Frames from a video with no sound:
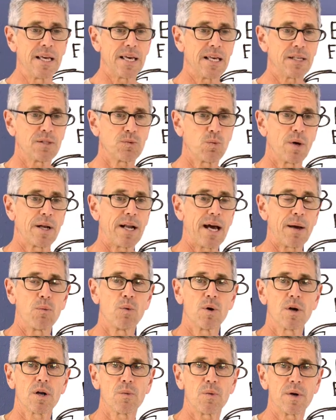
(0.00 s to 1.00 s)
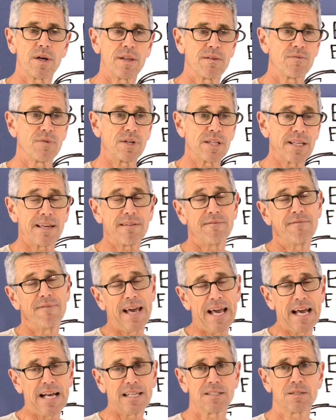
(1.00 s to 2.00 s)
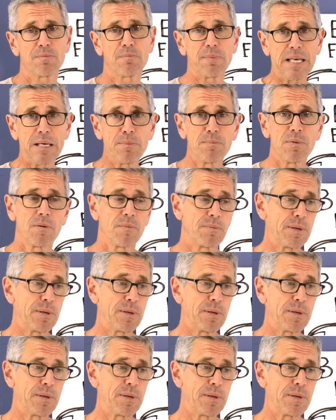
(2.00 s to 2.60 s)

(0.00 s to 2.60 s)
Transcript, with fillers: is what I work with really advanced people,